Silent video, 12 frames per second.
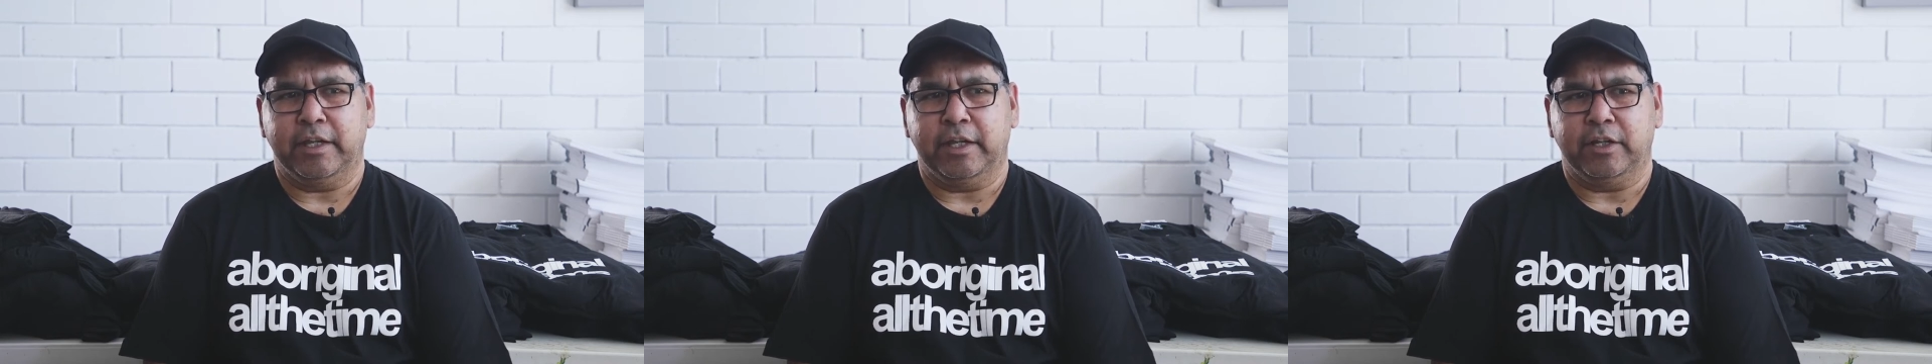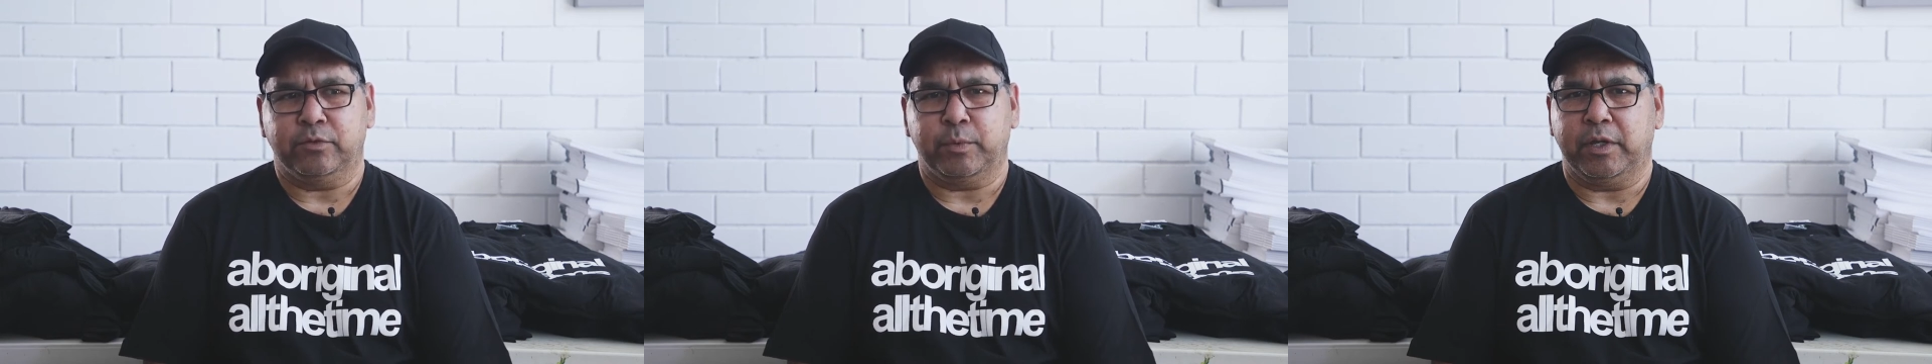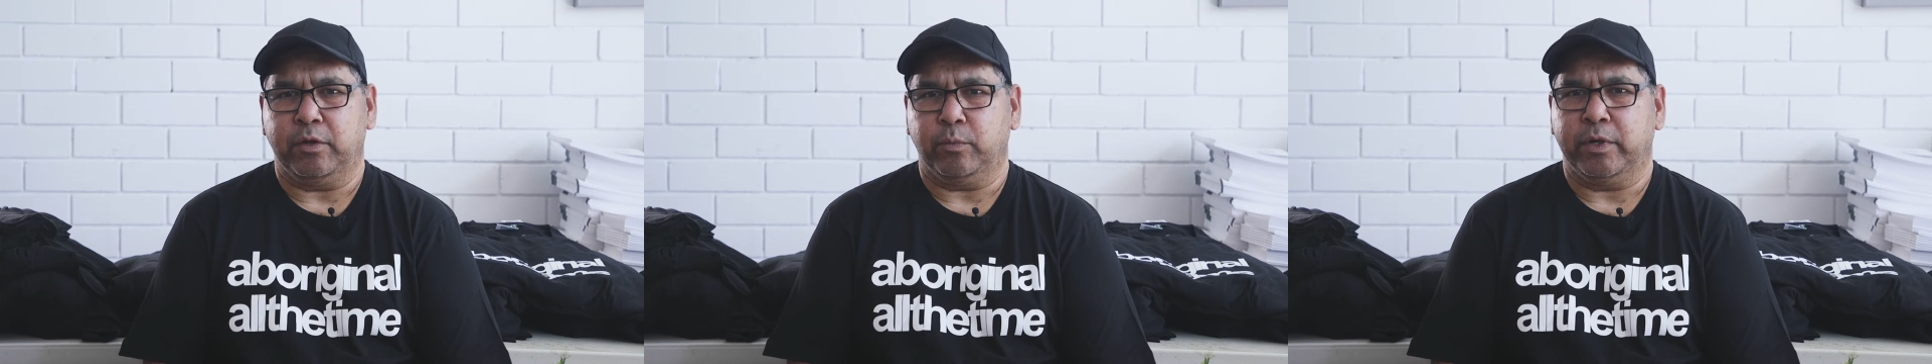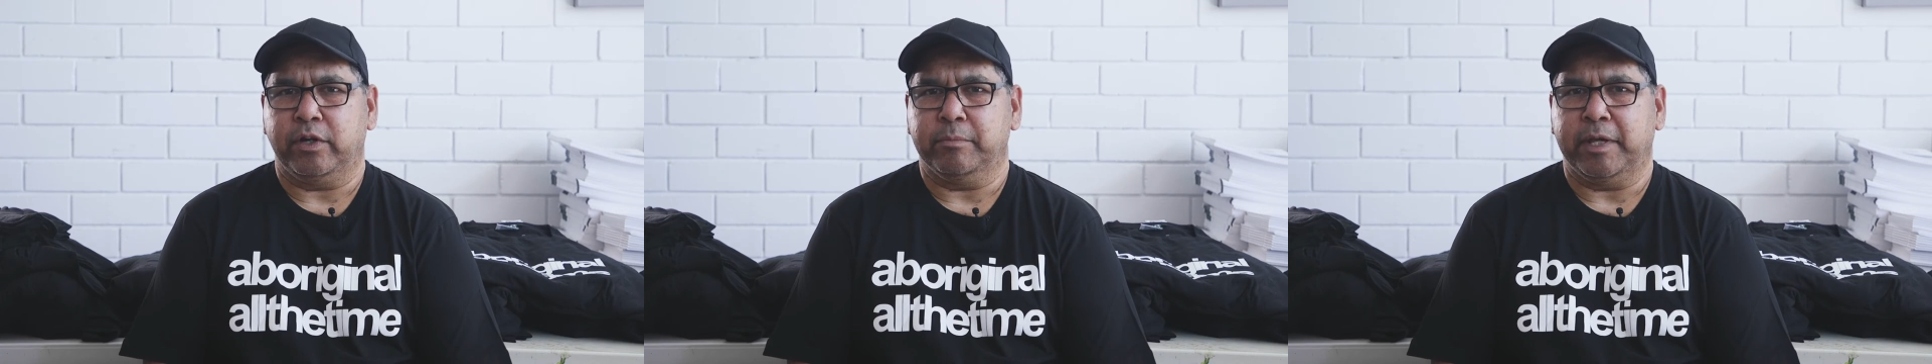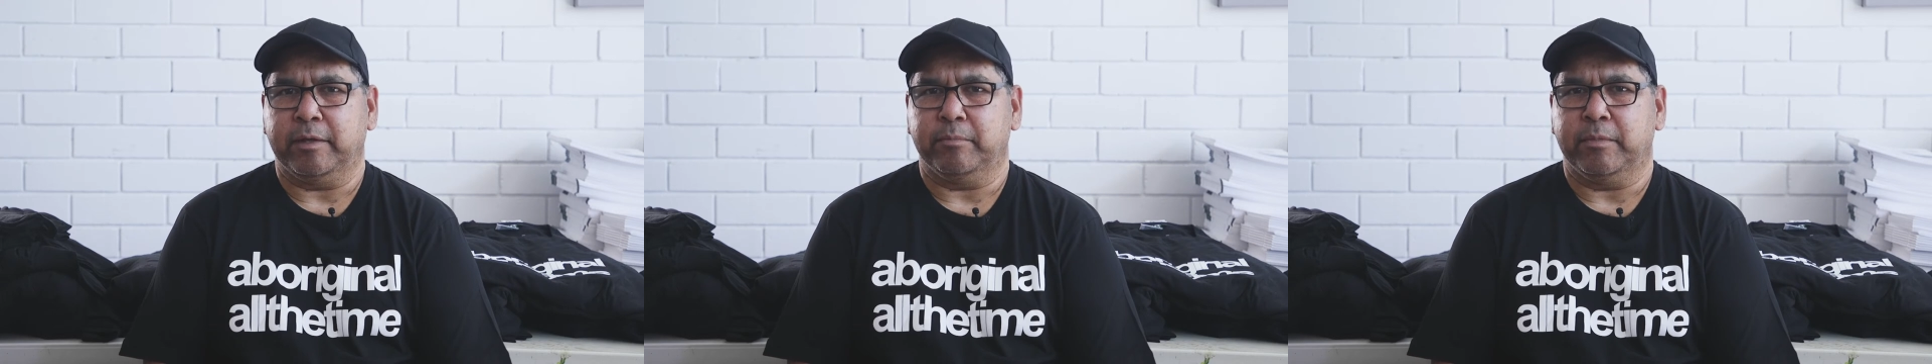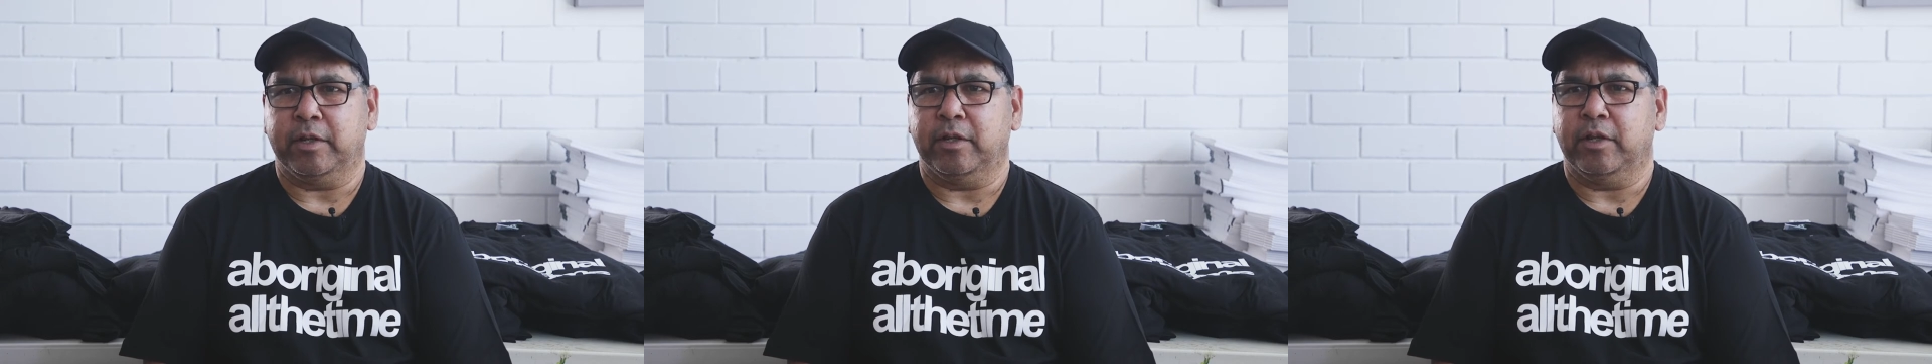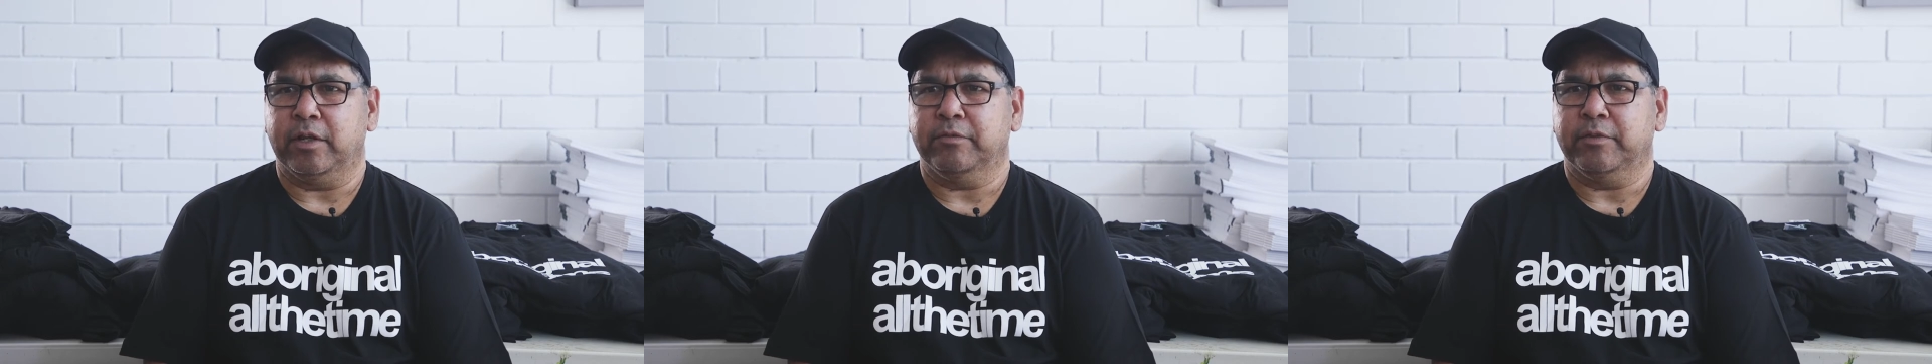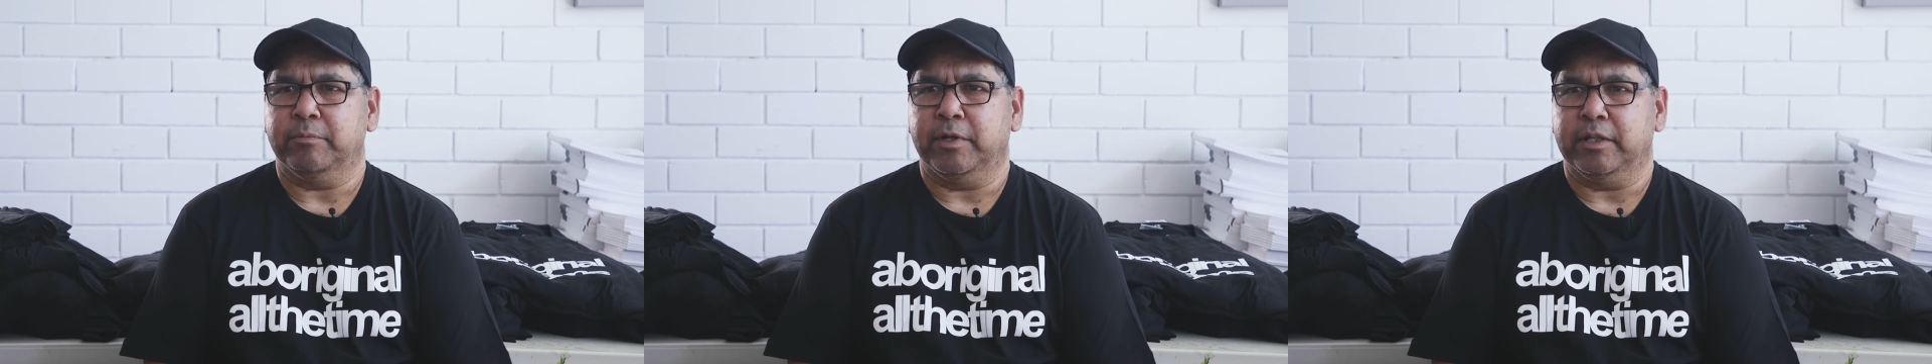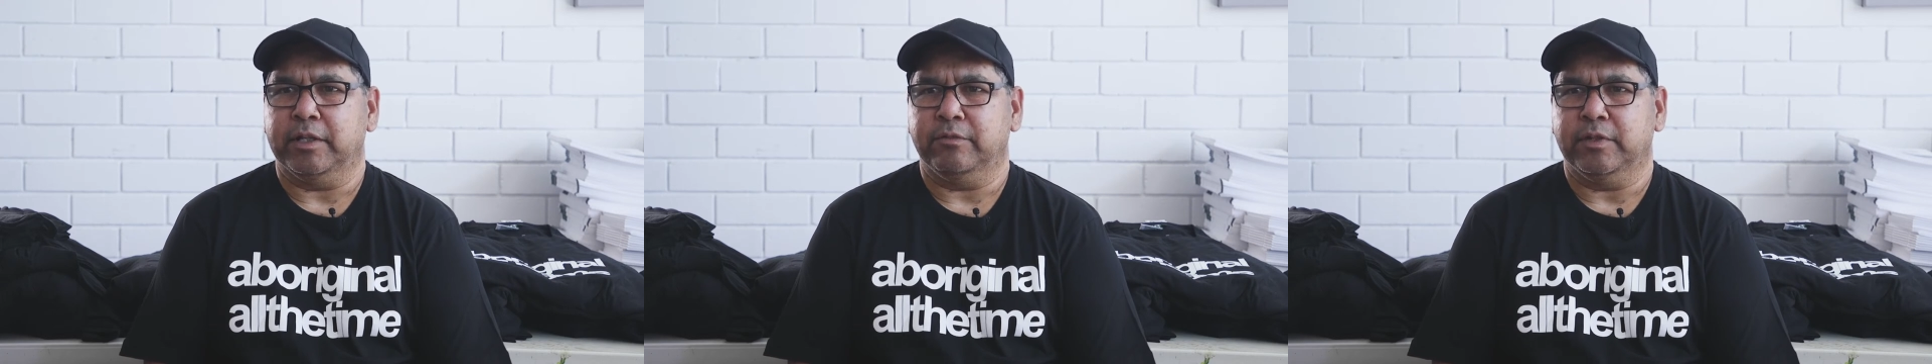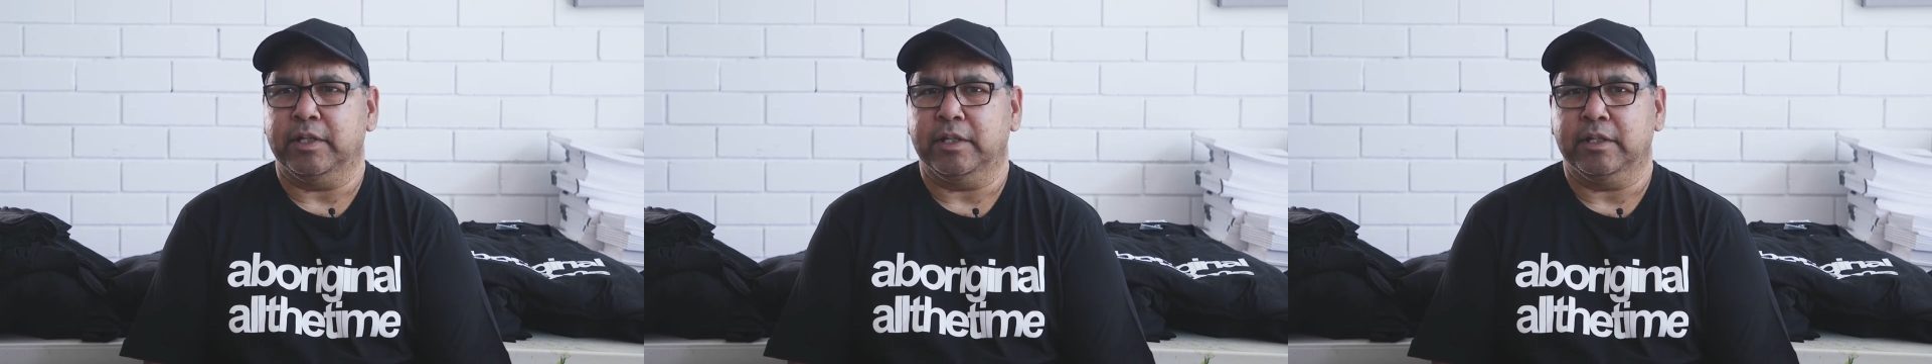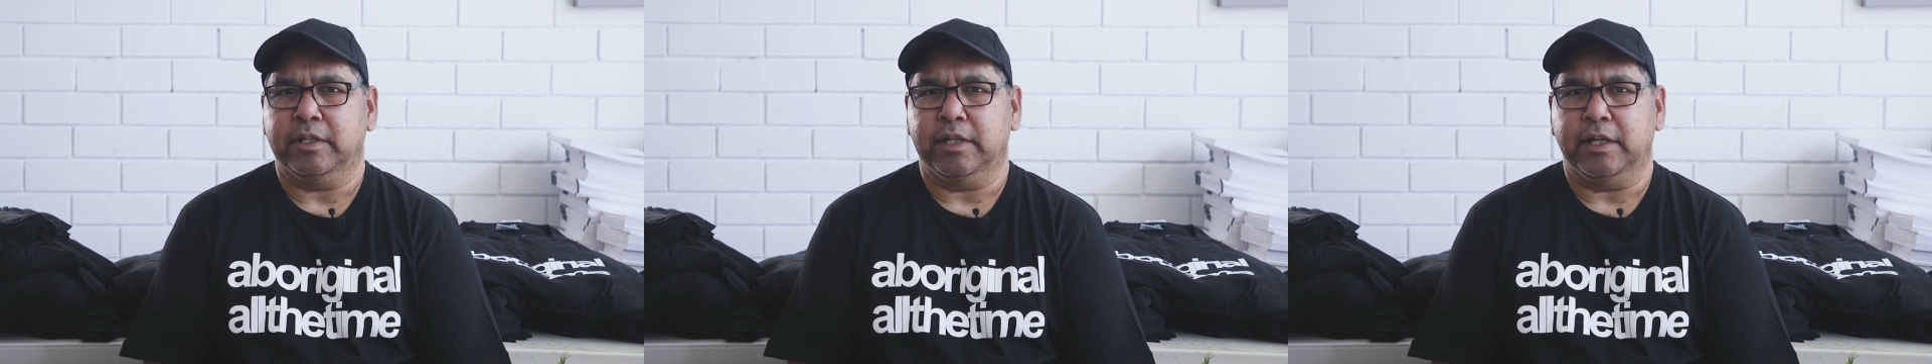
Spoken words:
it's where I make my life and my living.